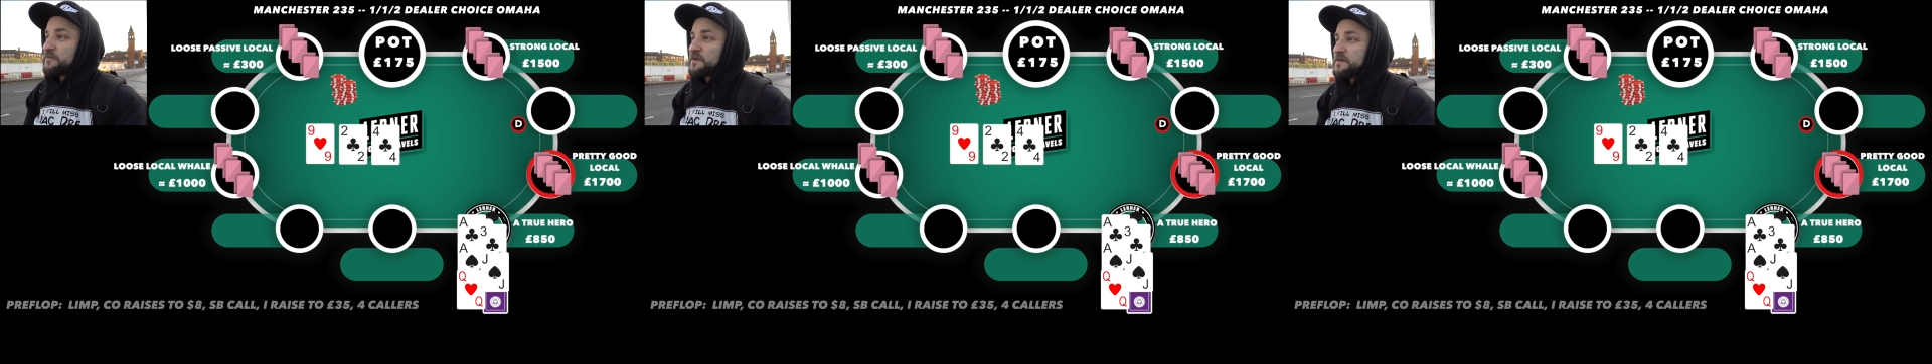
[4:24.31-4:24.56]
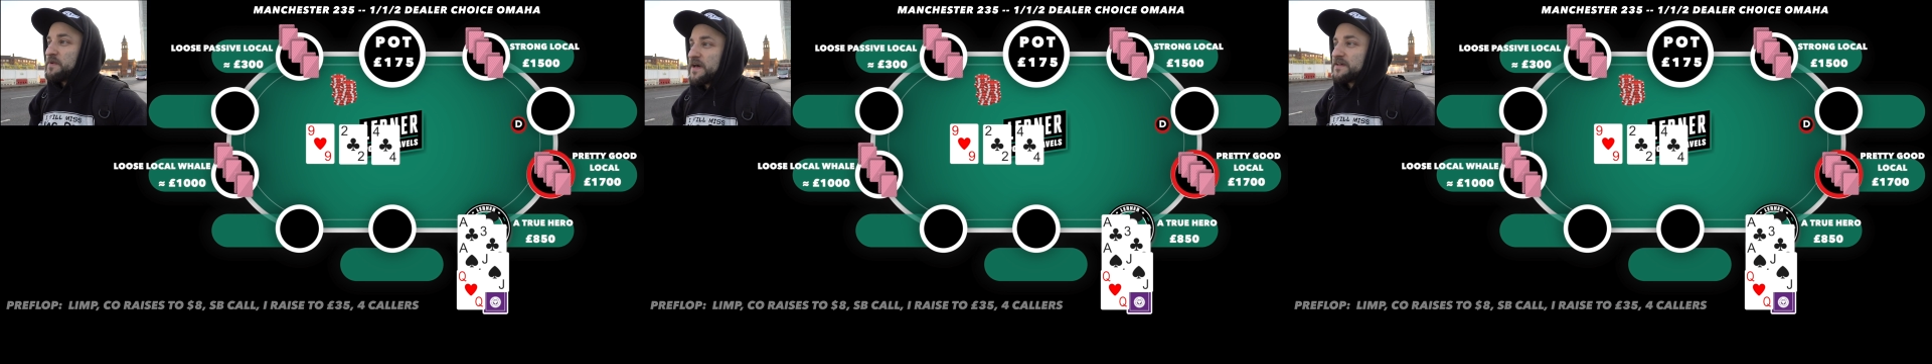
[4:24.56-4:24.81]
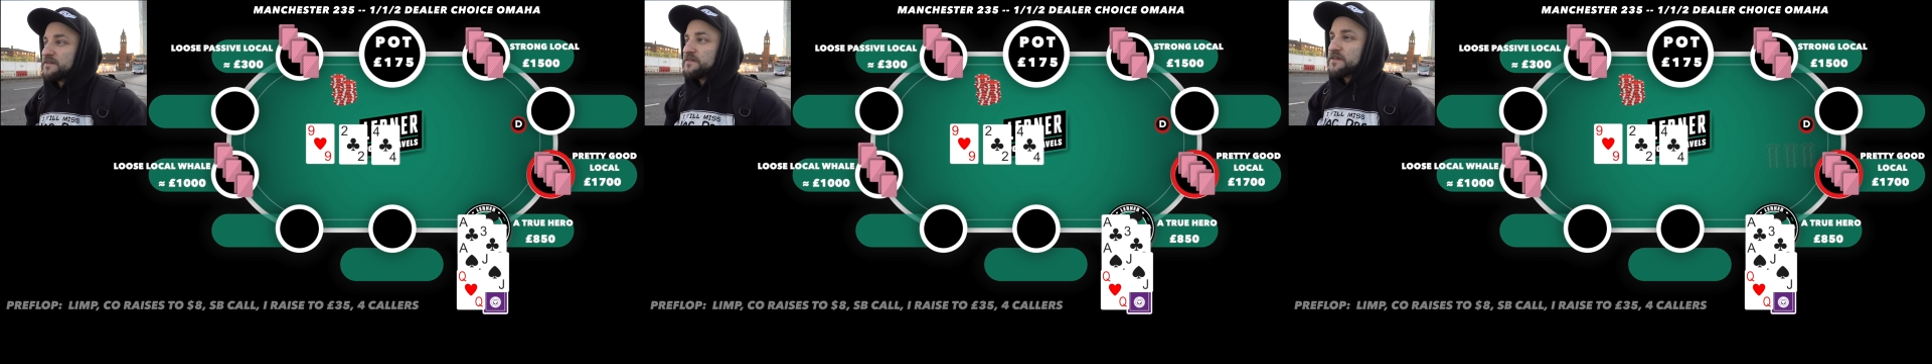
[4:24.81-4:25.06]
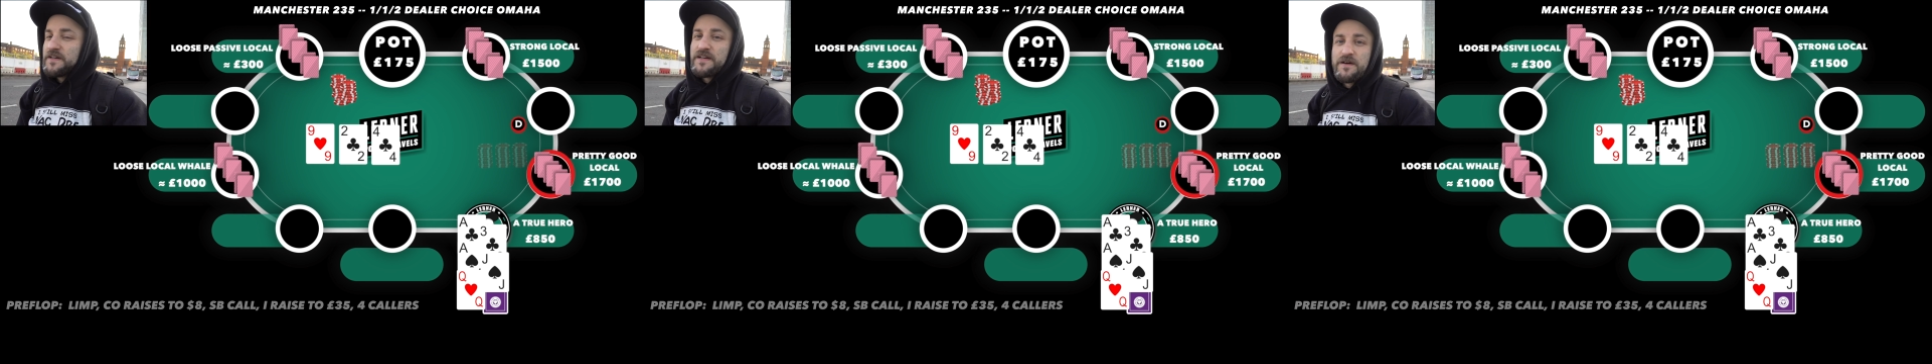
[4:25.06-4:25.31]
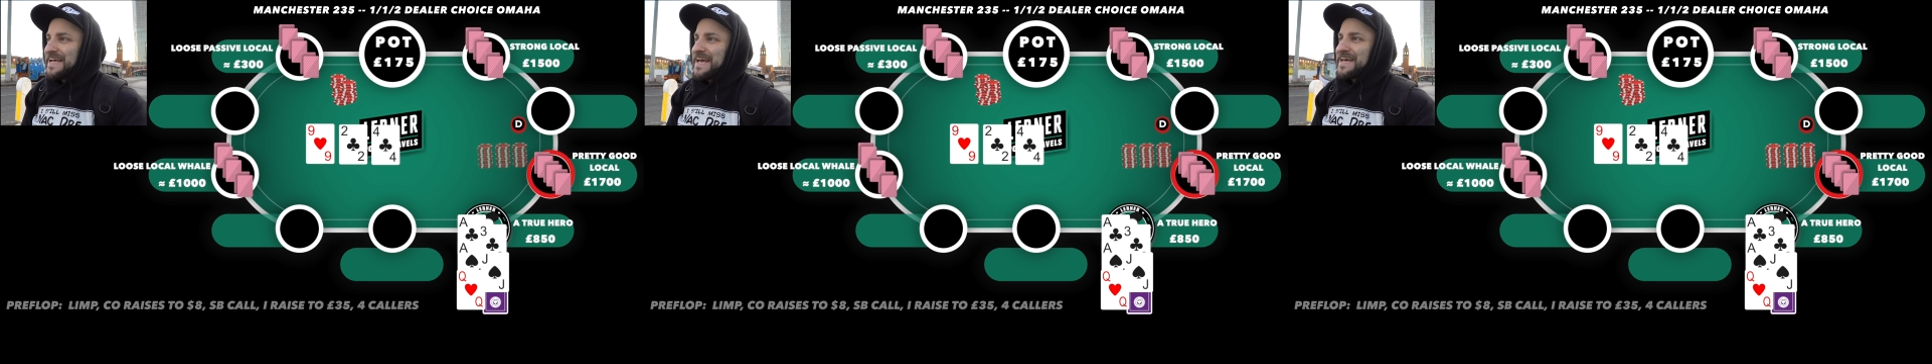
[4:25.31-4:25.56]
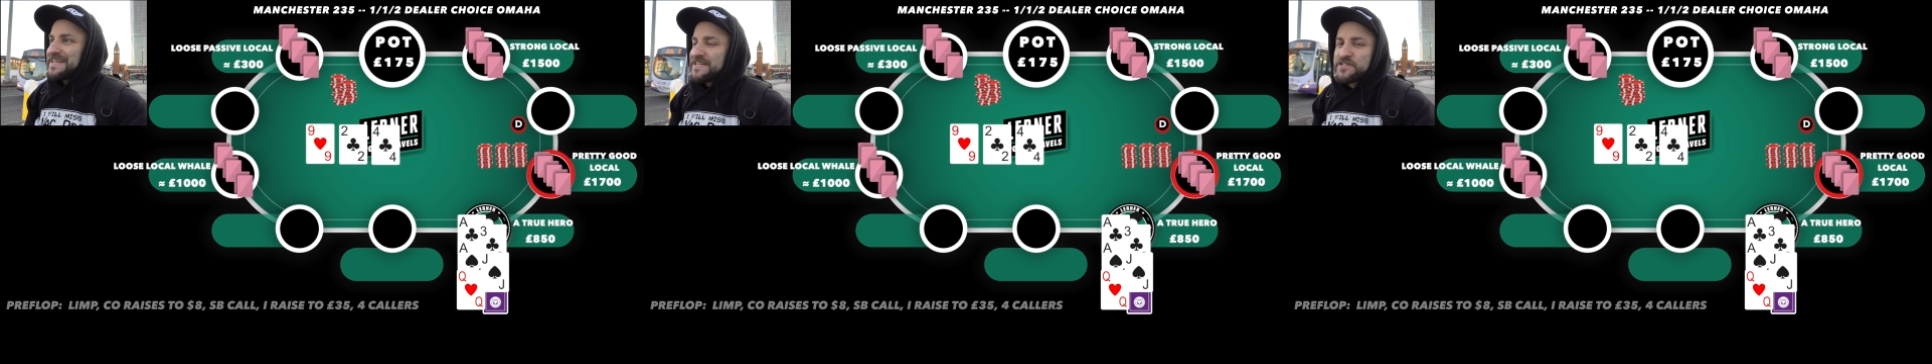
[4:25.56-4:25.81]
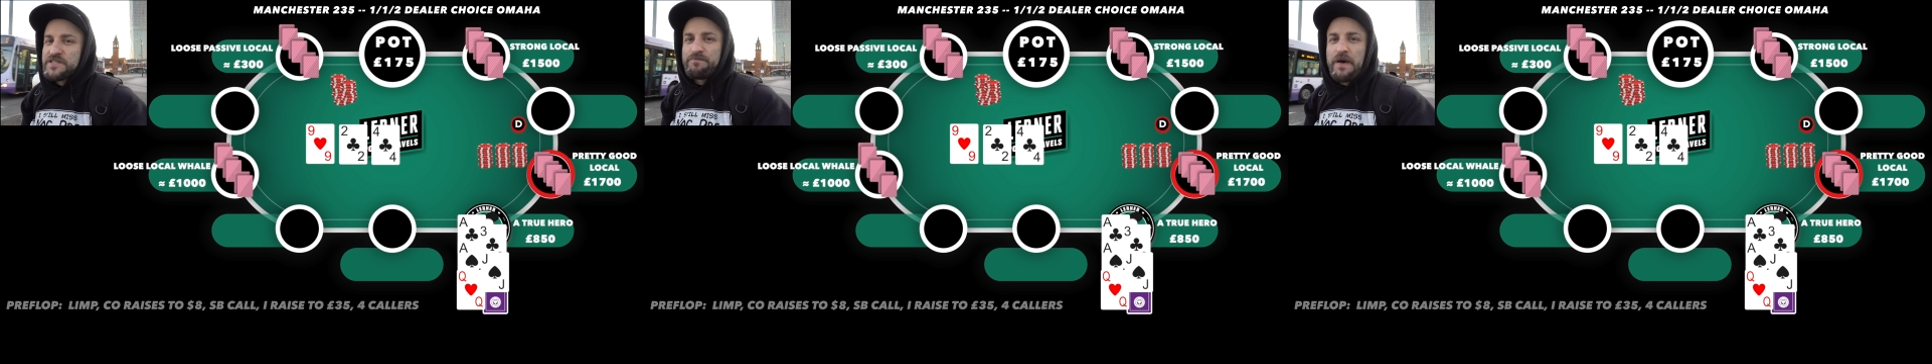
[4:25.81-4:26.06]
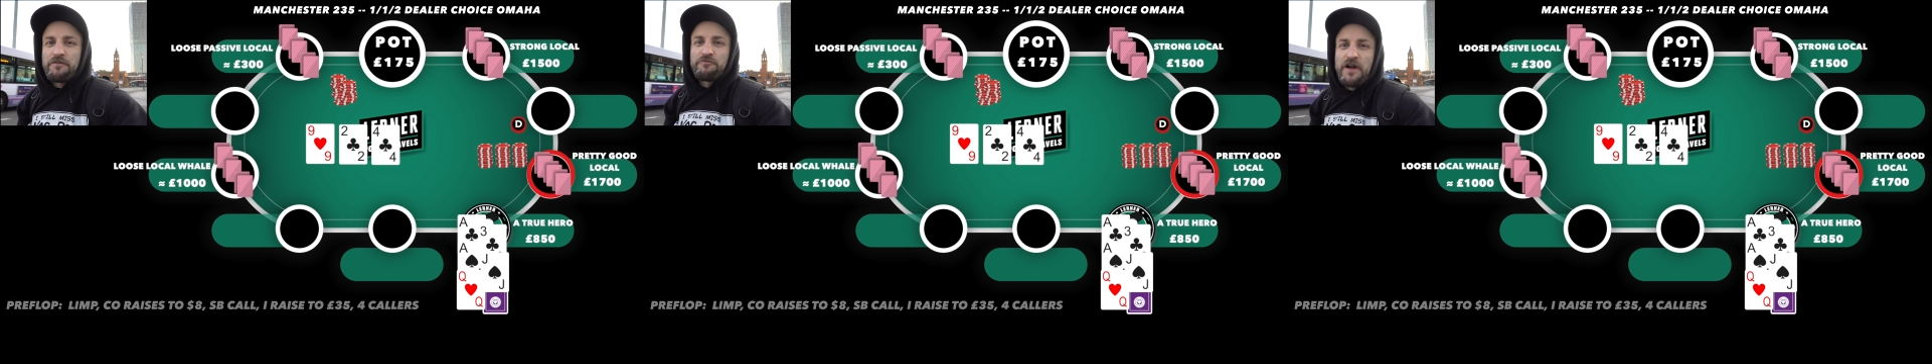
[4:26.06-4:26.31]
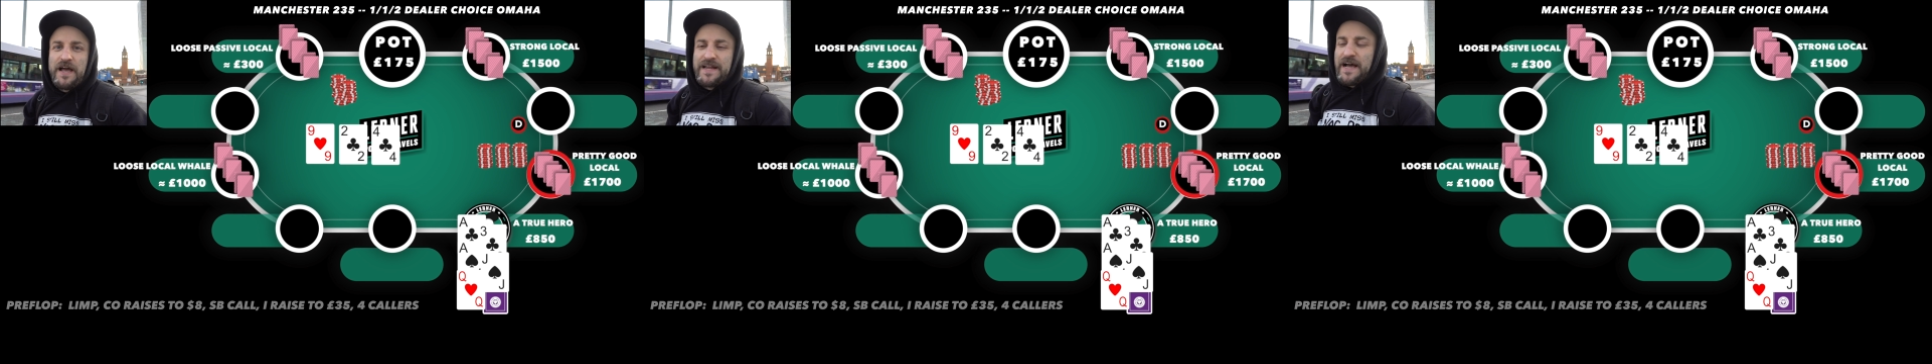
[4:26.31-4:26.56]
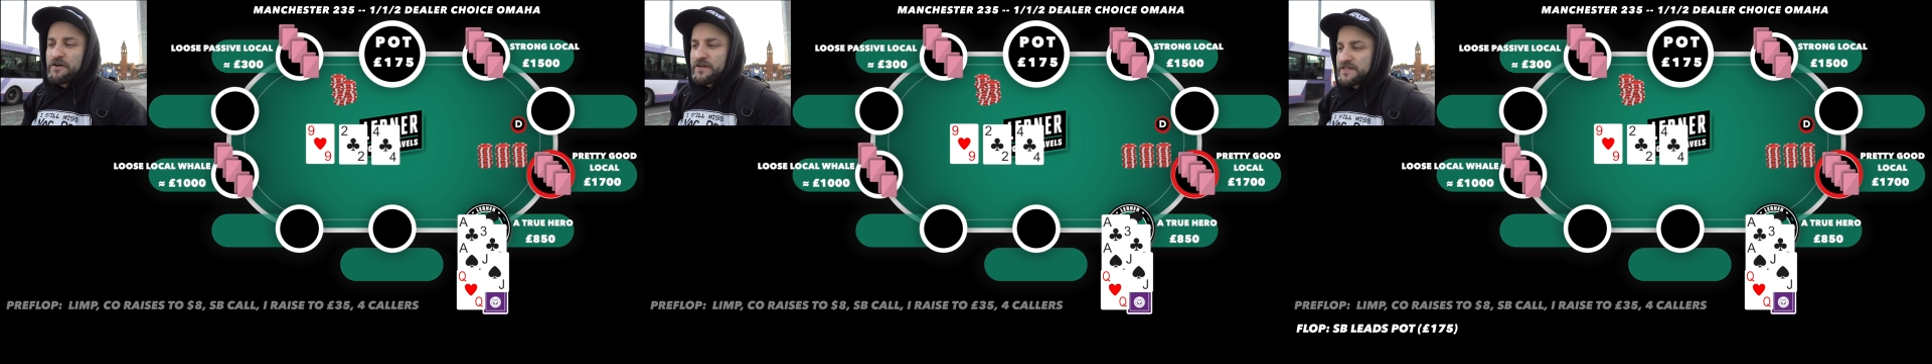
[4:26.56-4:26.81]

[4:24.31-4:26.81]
3-bet, and he just bet right out